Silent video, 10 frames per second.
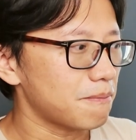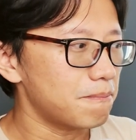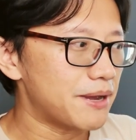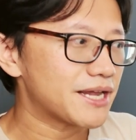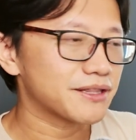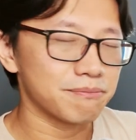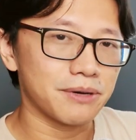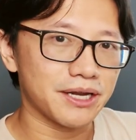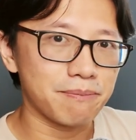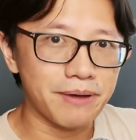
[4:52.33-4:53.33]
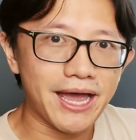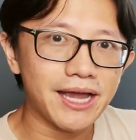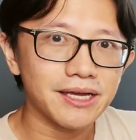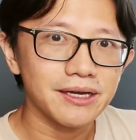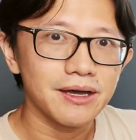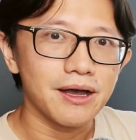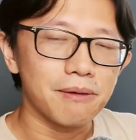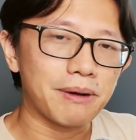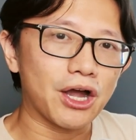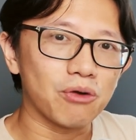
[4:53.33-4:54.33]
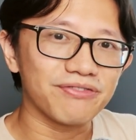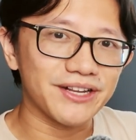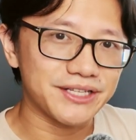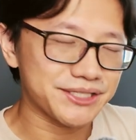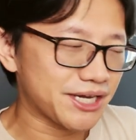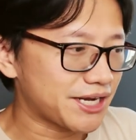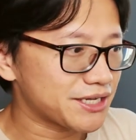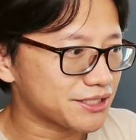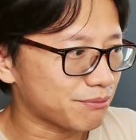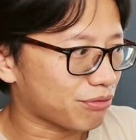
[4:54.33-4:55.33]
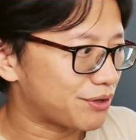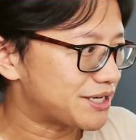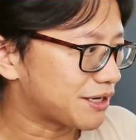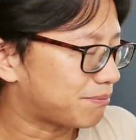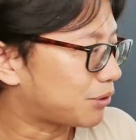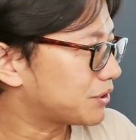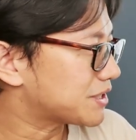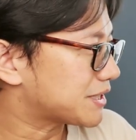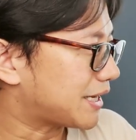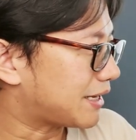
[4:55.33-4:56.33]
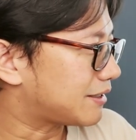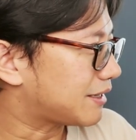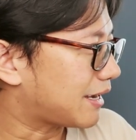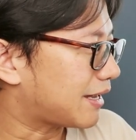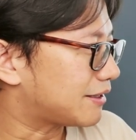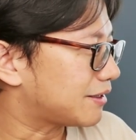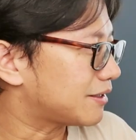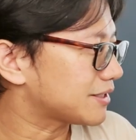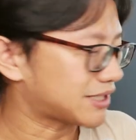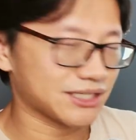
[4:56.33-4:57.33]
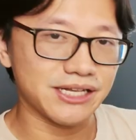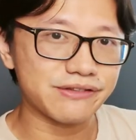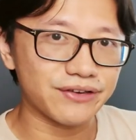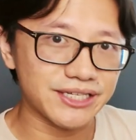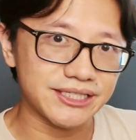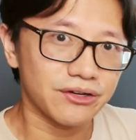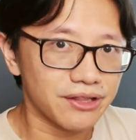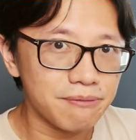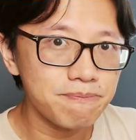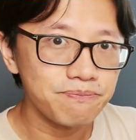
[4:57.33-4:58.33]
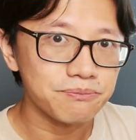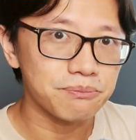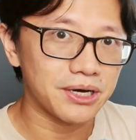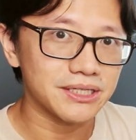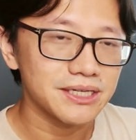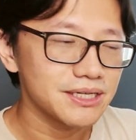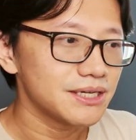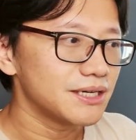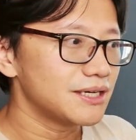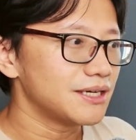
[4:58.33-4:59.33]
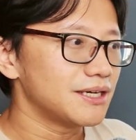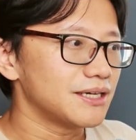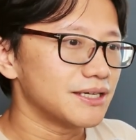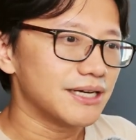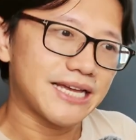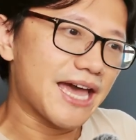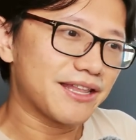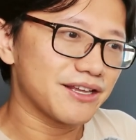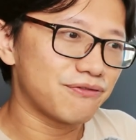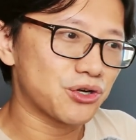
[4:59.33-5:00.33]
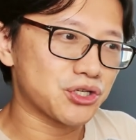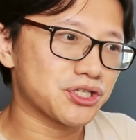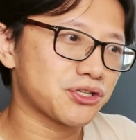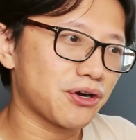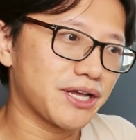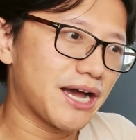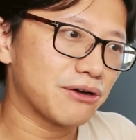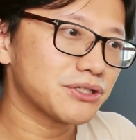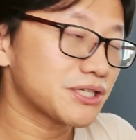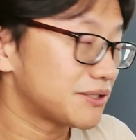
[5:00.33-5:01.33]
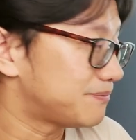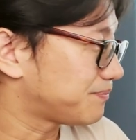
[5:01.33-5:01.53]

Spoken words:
make the money back by hopefully designing some 3D components and successfully selling them. But Again, if you're just starting out,